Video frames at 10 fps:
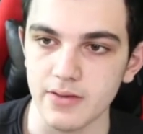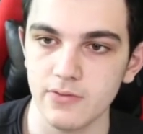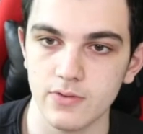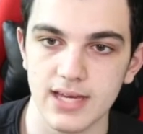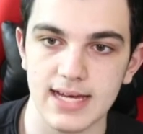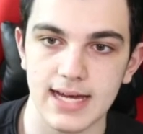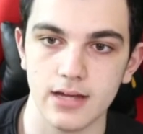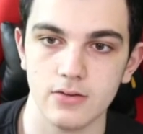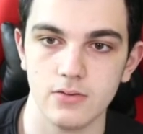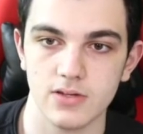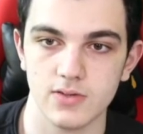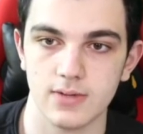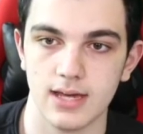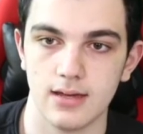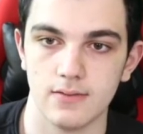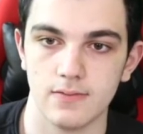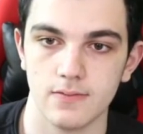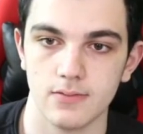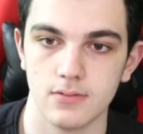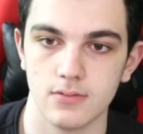We got, who else do we have?
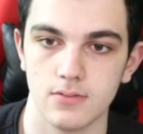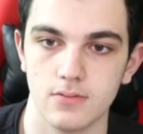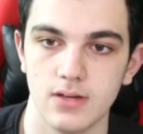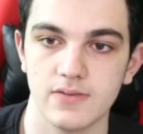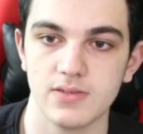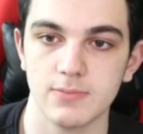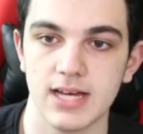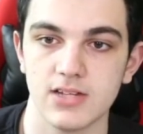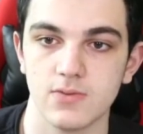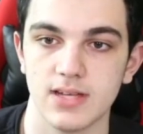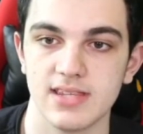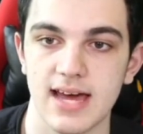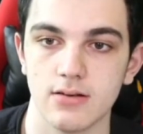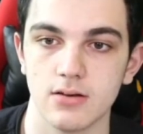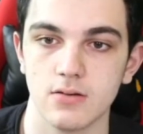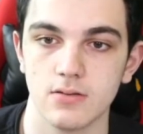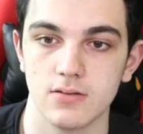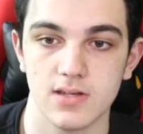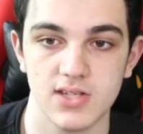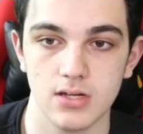We have some guys who went down
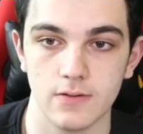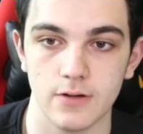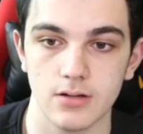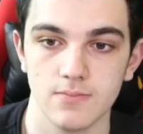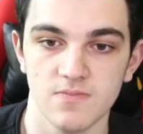to silver.